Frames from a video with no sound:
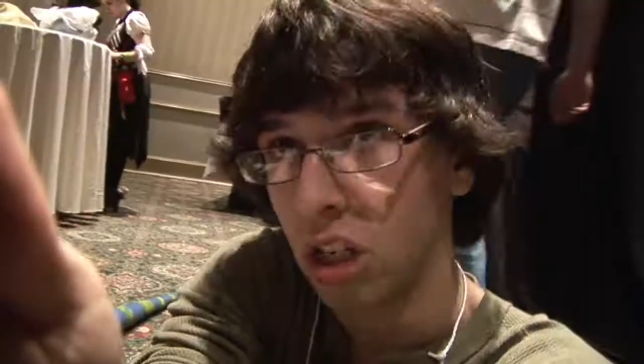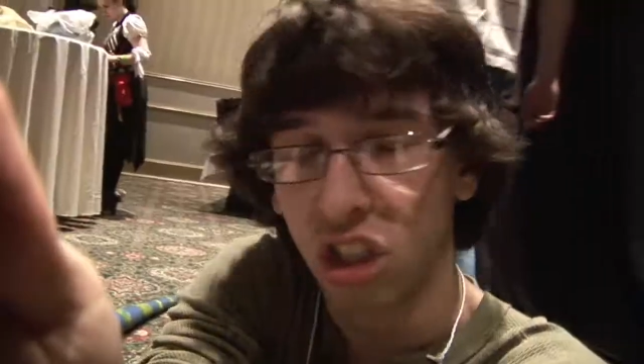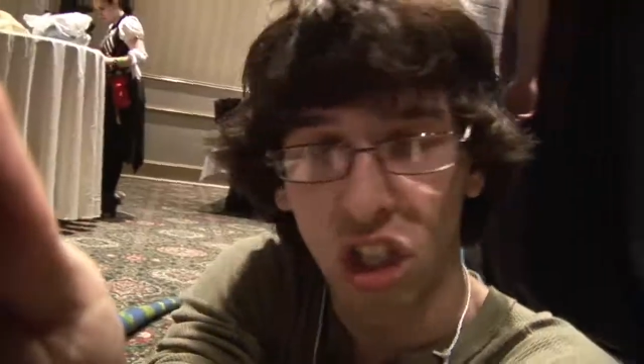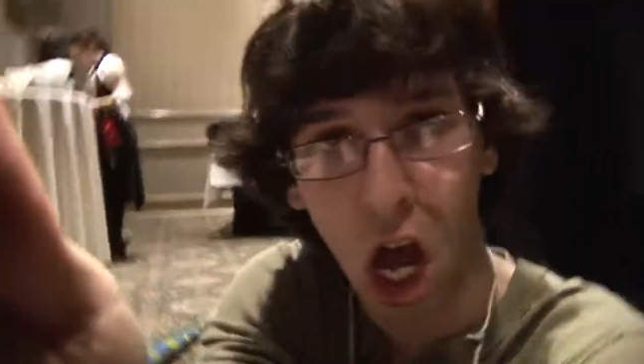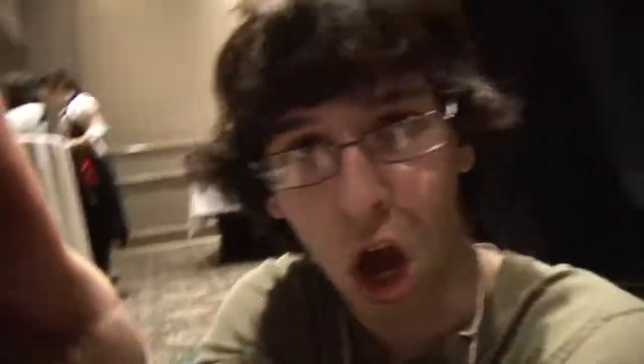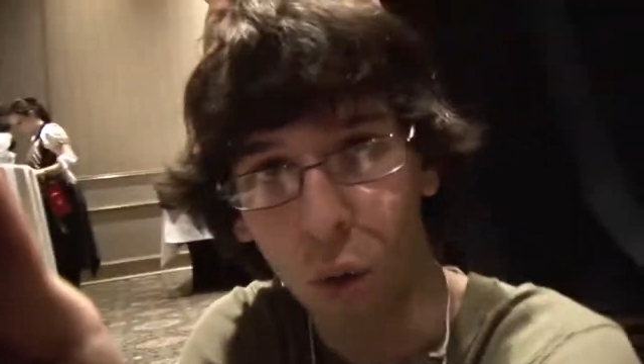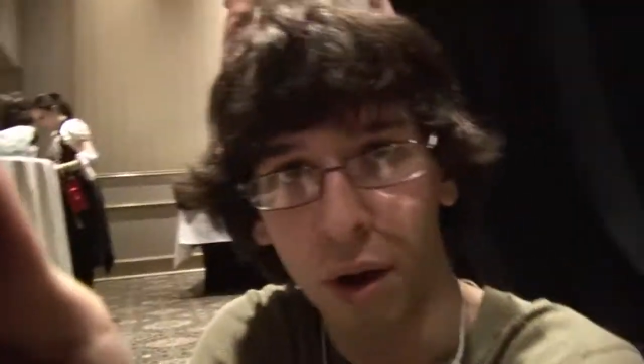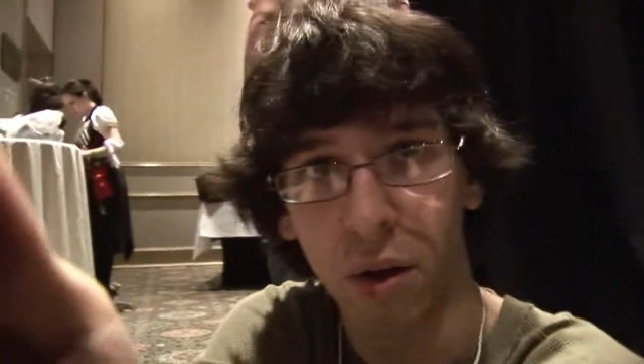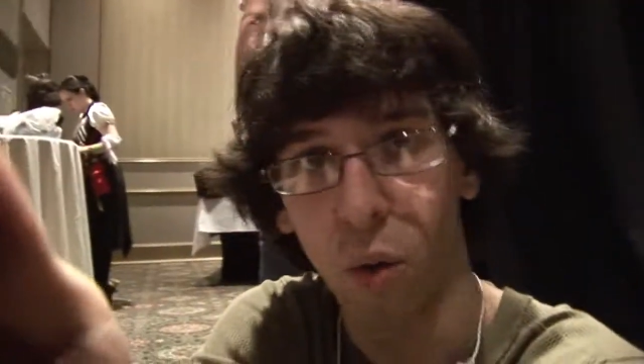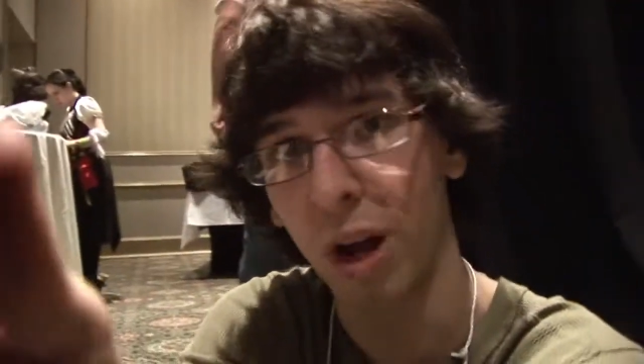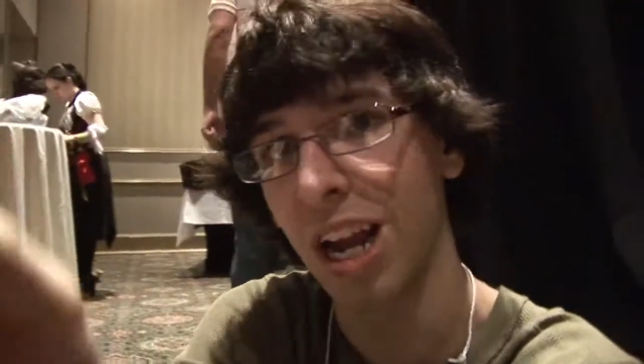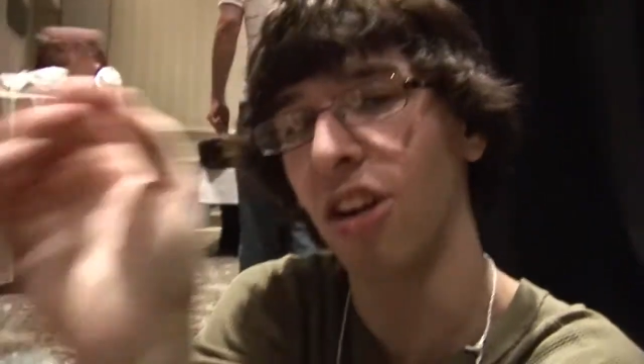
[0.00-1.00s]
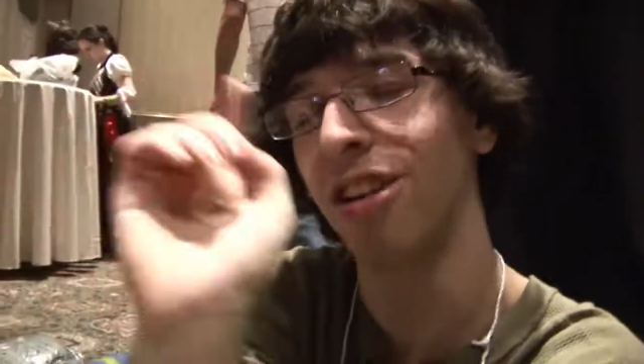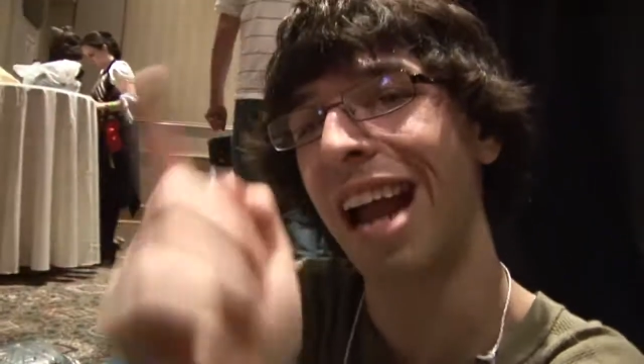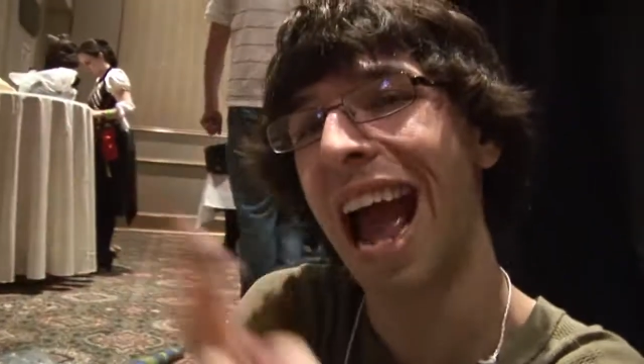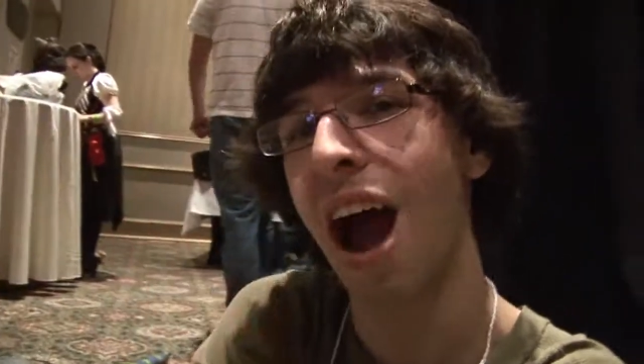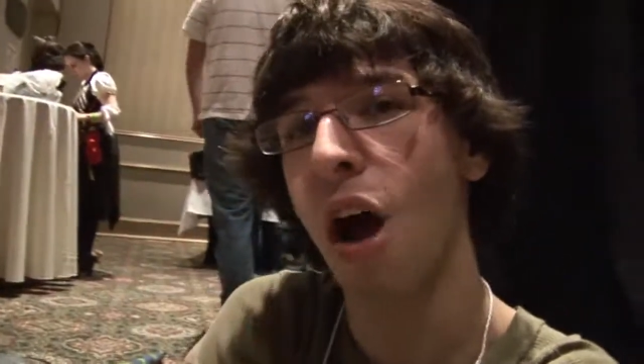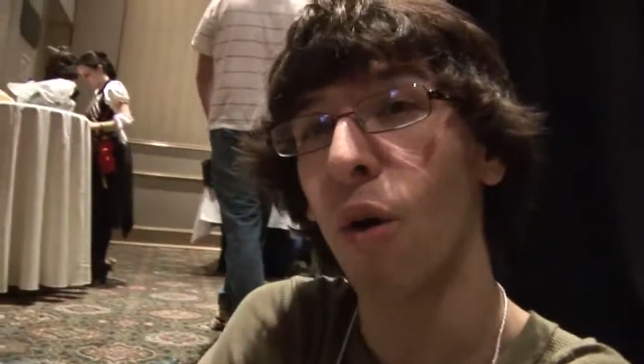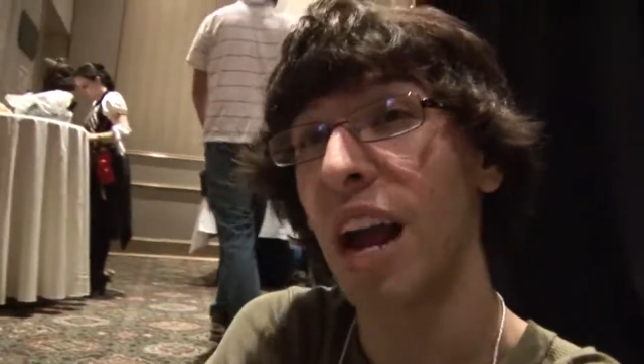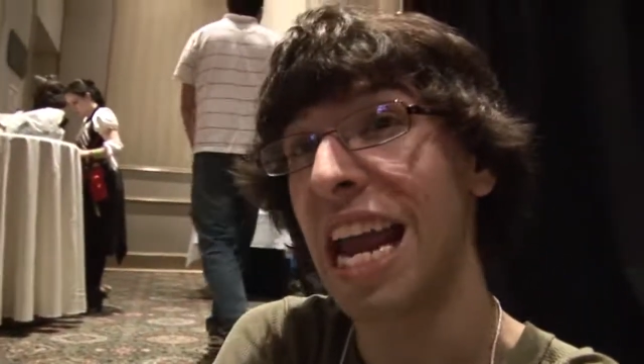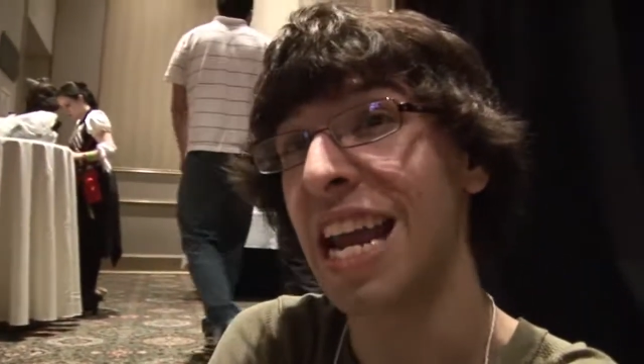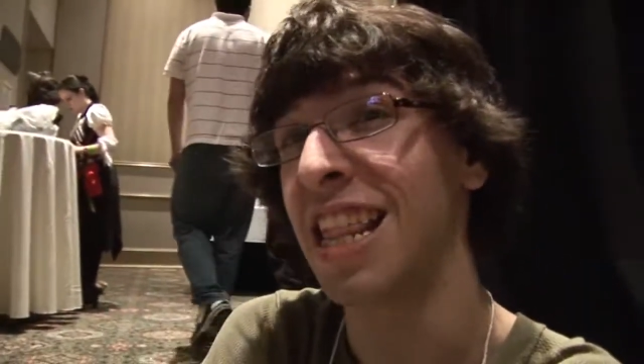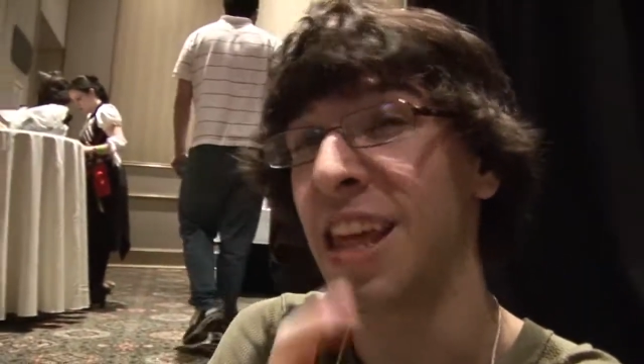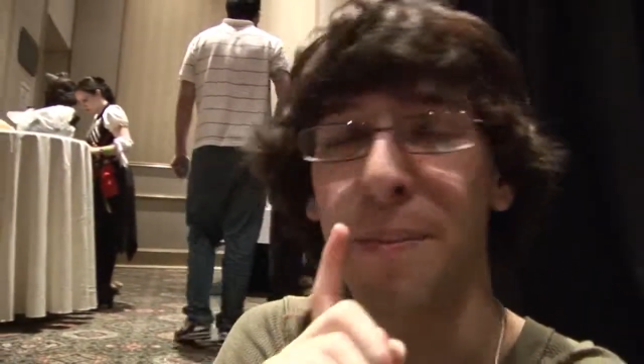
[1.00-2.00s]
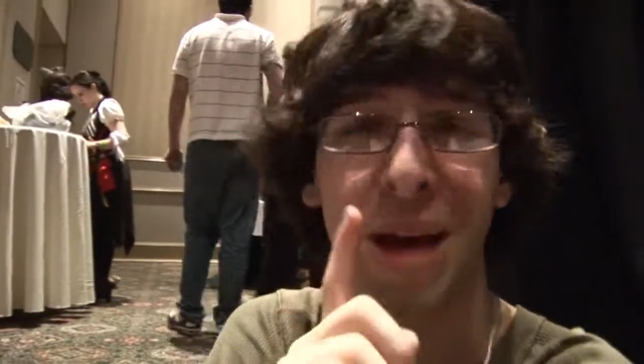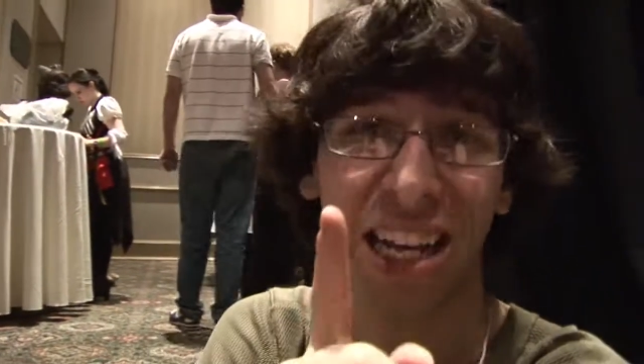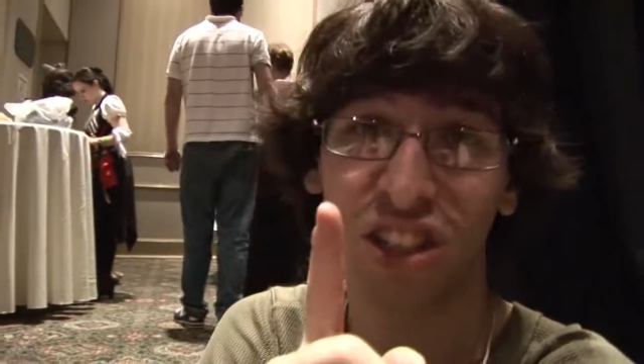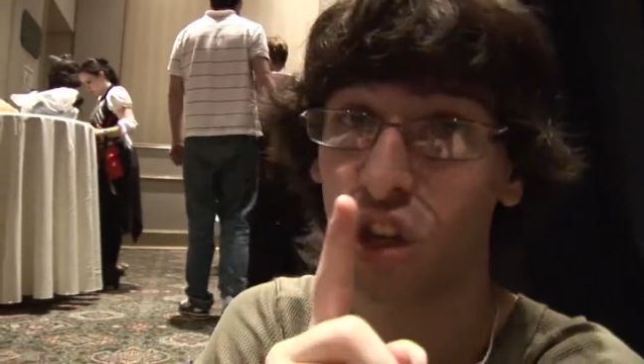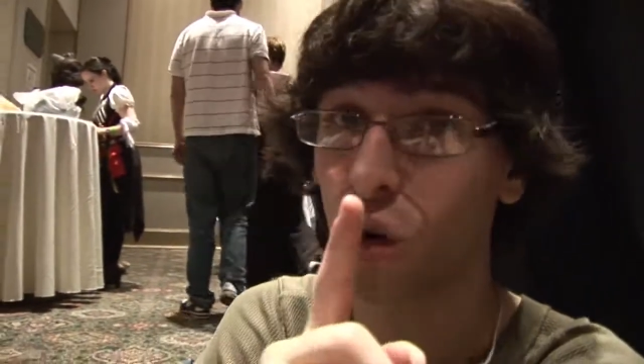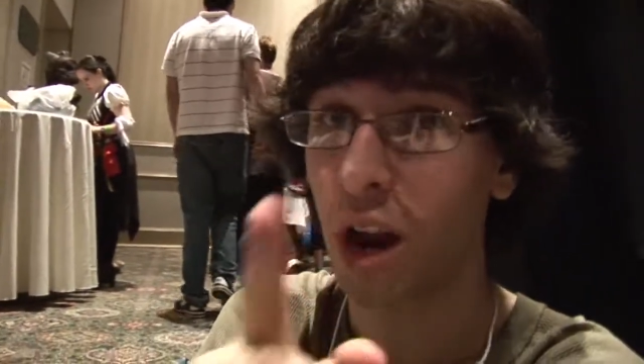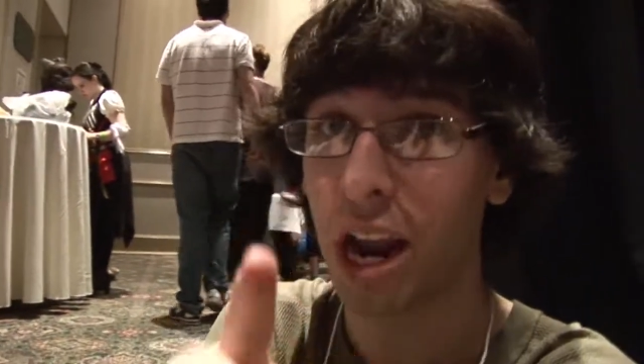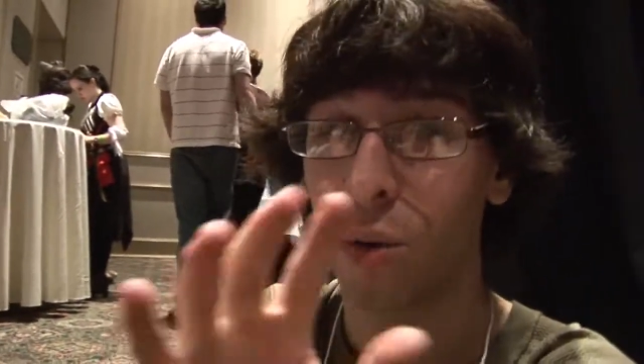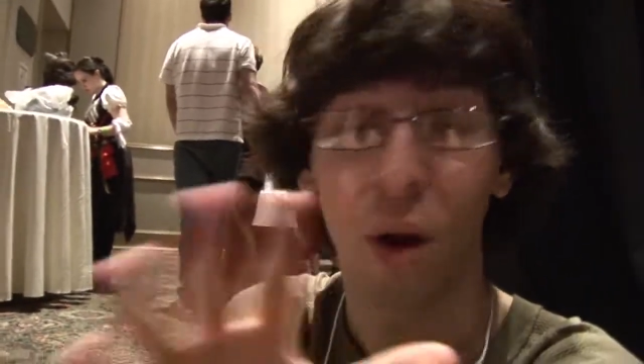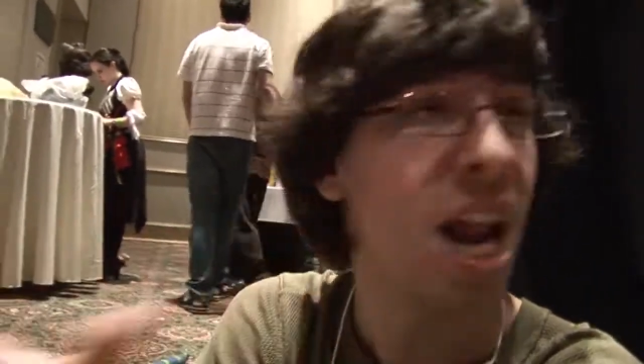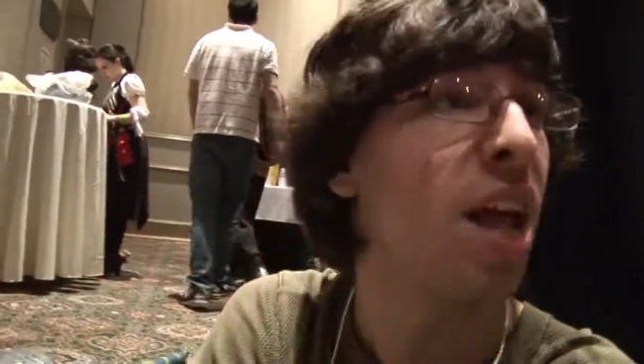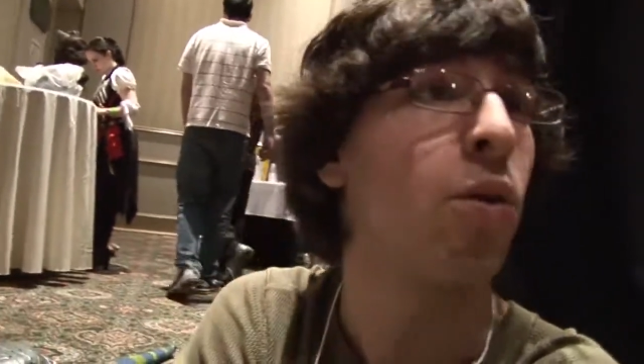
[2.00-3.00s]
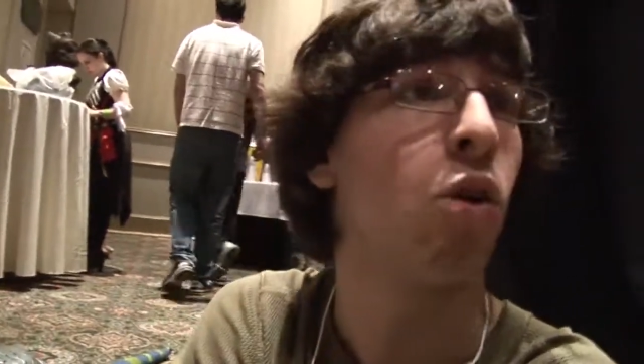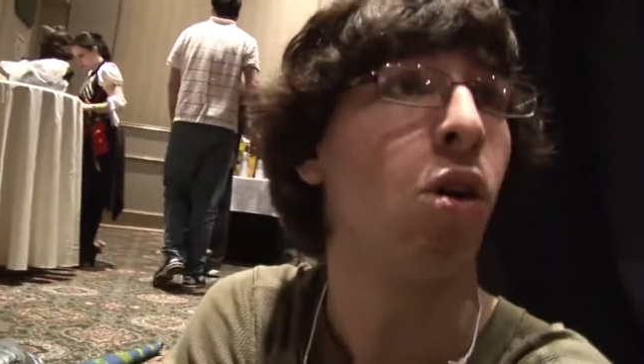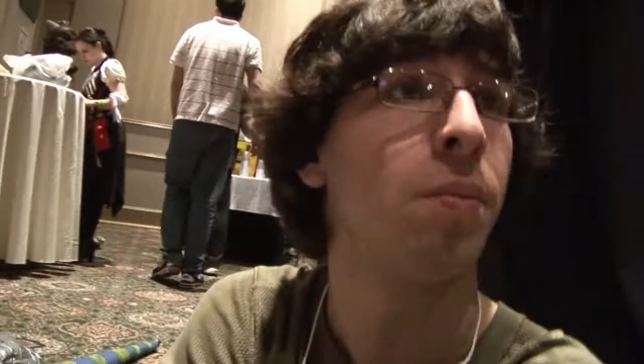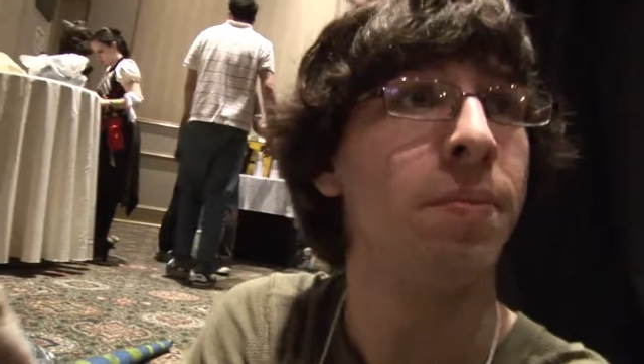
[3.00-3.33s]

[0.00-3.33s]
So, we are now in the masquerade waiting room.